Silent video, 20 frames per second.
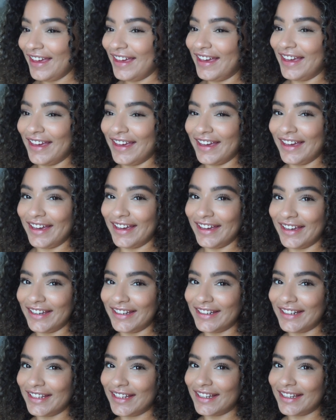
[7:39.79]

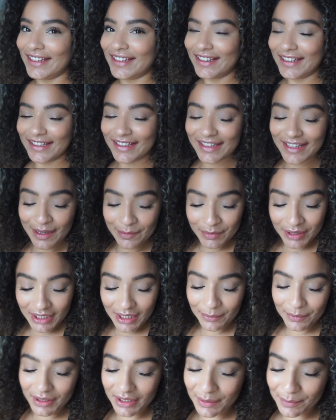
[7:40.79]
And I
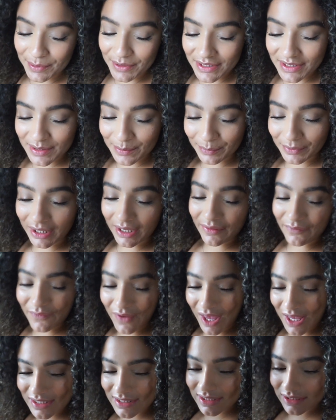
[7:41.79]
mean, I'm gonna put some like
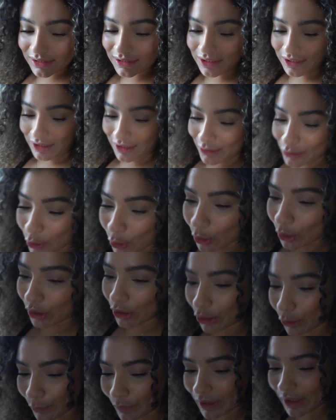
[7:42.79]
Vaseline
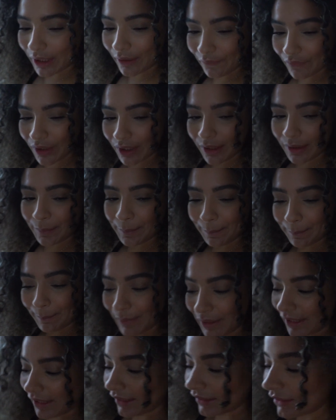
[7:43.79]
on or whatever,
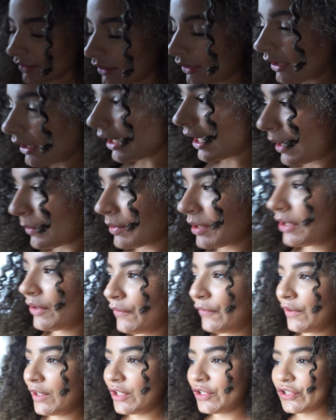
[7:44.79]
but I'm
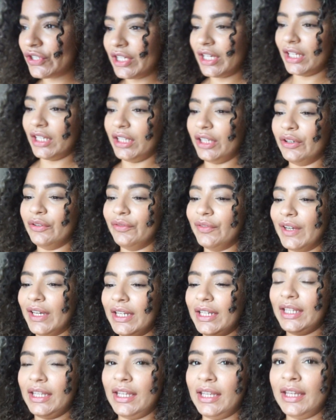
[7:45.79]
gonna finish getting
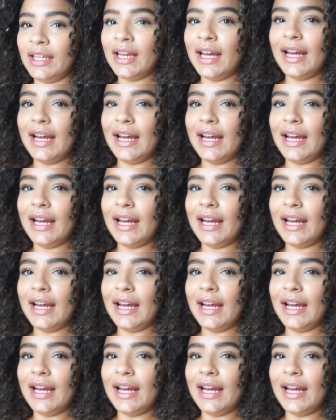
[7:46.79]
ready.